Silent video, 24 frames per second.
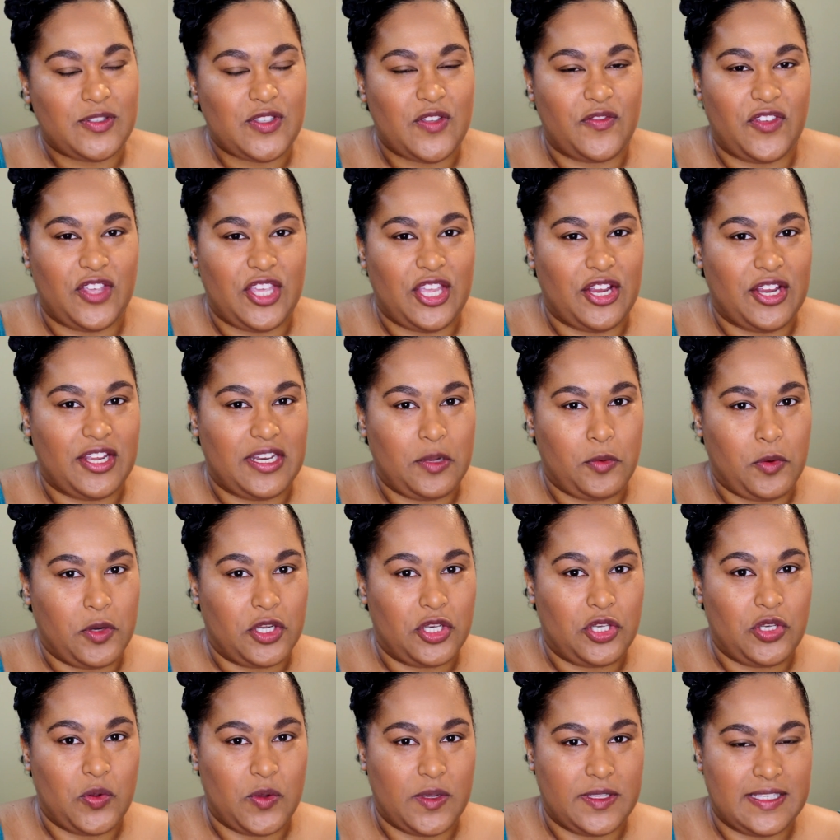so if you hear any
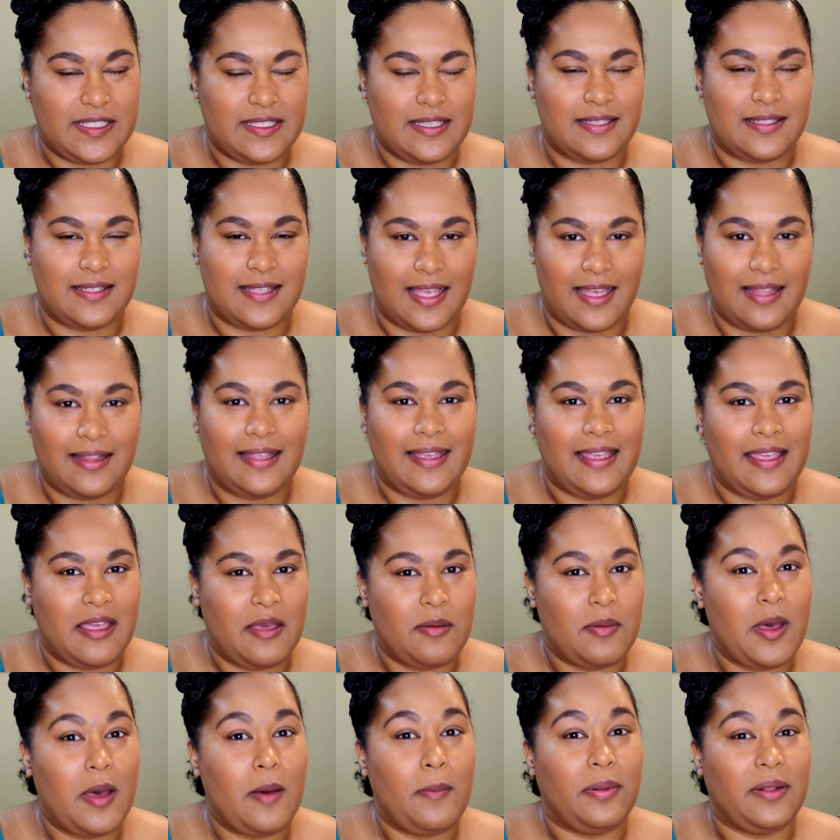weird noises, it's likely
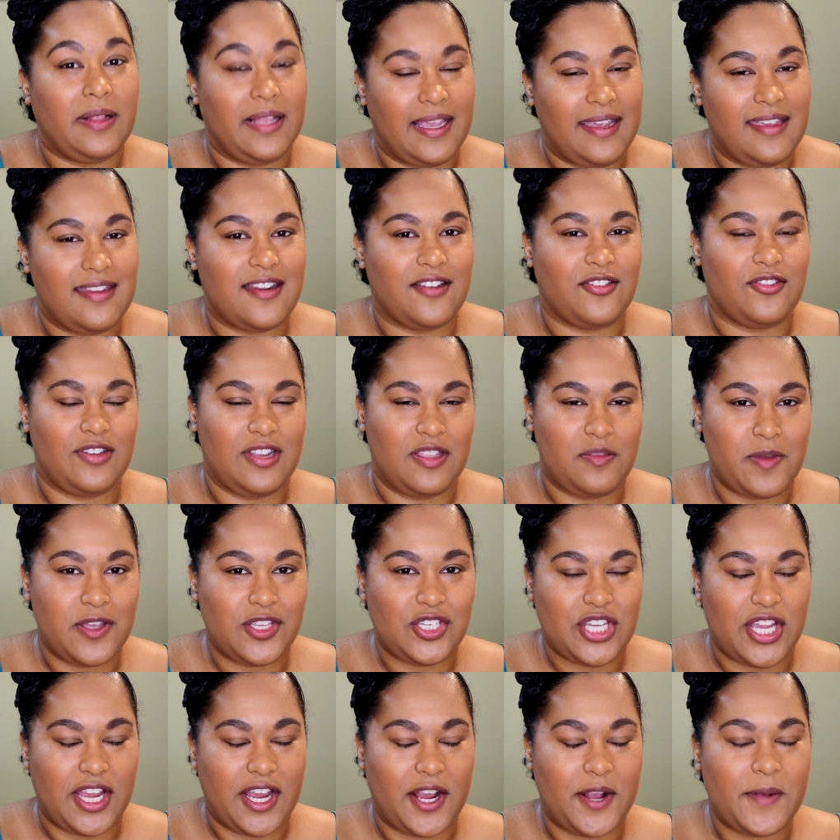him playing underneath my
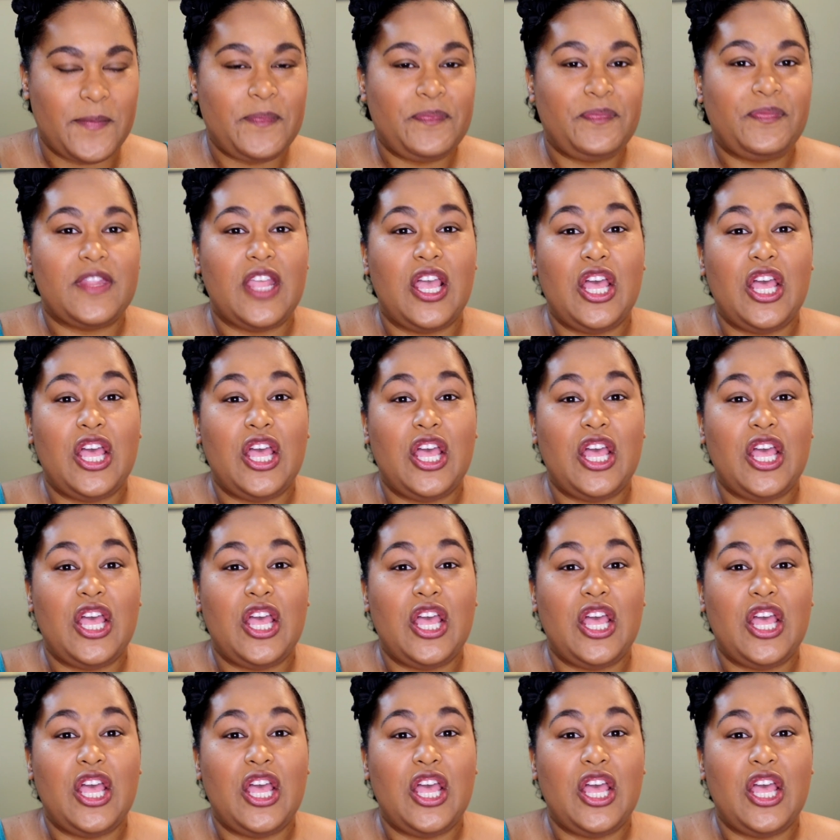chair.